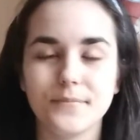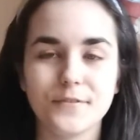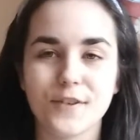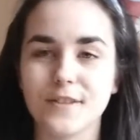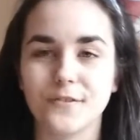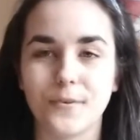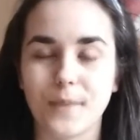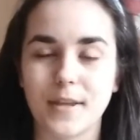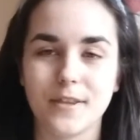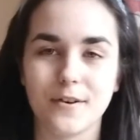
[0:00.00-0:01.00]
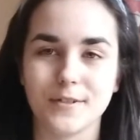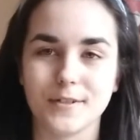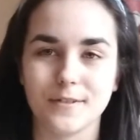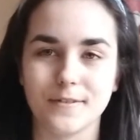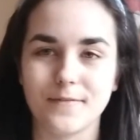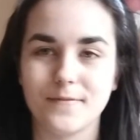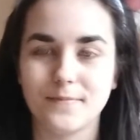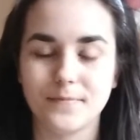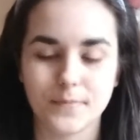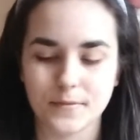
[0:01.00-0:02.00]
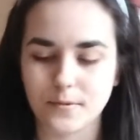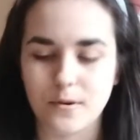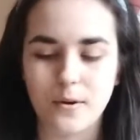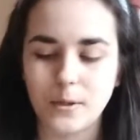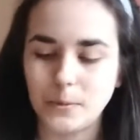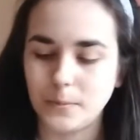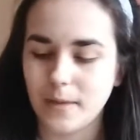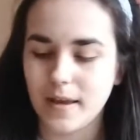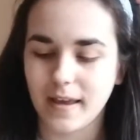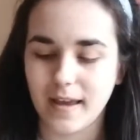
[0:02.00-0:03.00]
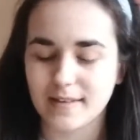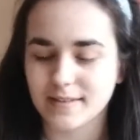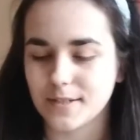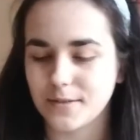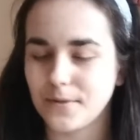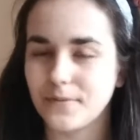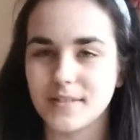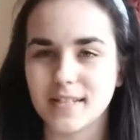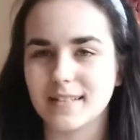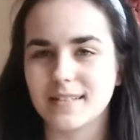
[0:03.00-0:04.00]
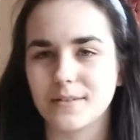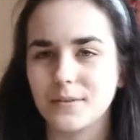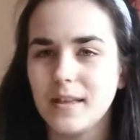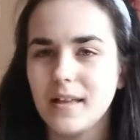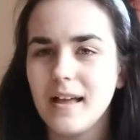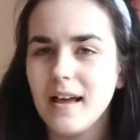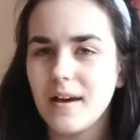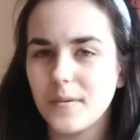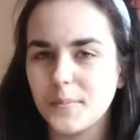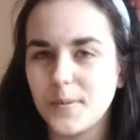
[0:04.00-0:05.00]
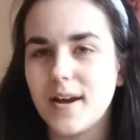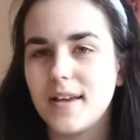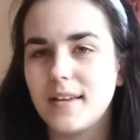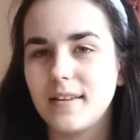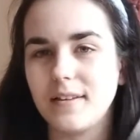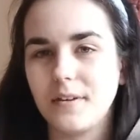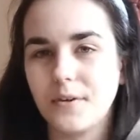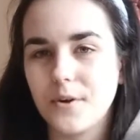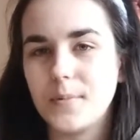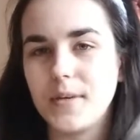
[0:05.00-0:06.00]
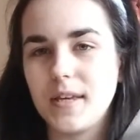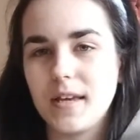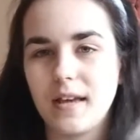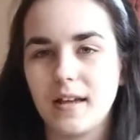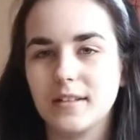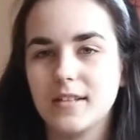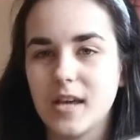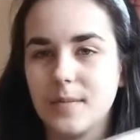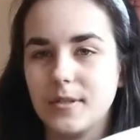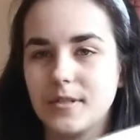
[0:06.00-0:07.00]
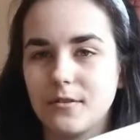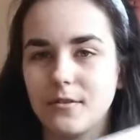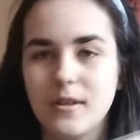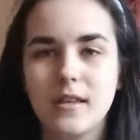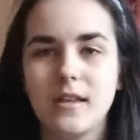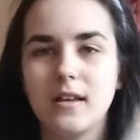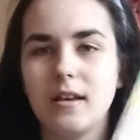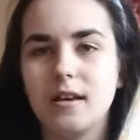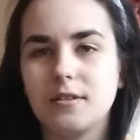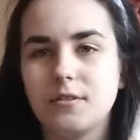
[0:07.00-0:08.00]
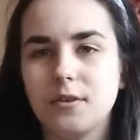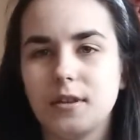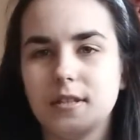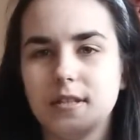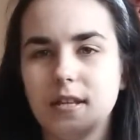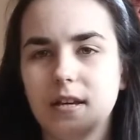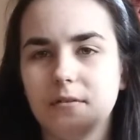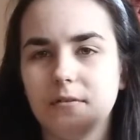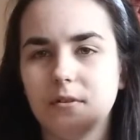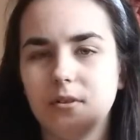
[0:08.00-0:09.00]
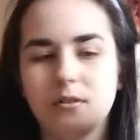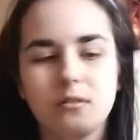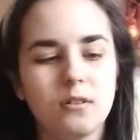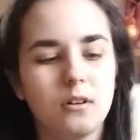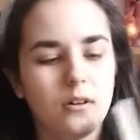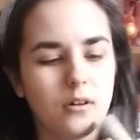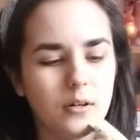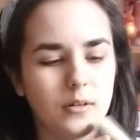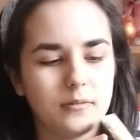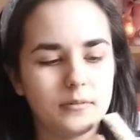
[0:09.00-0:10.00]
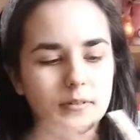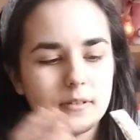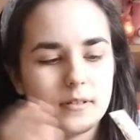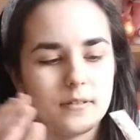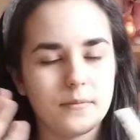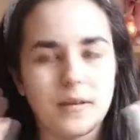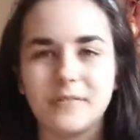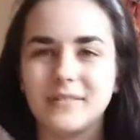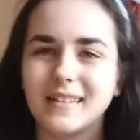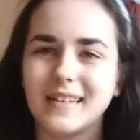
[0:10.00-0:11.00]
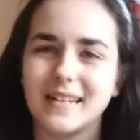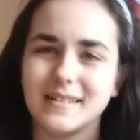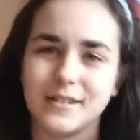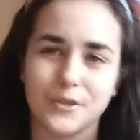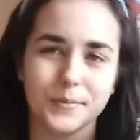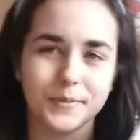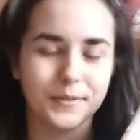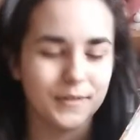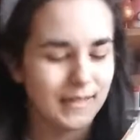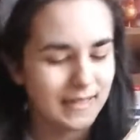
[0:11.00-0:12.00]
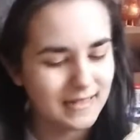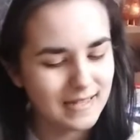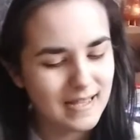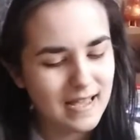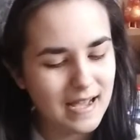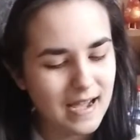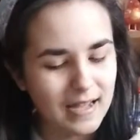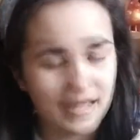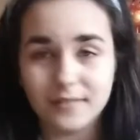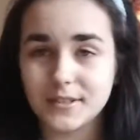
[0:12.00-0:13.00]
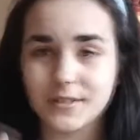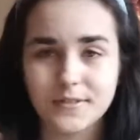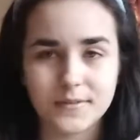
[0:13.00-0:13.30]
transfer my notes all by hand, so I decided I will buy a copy and tab it. So as you can see, I've kind of stopped doing it. I haven't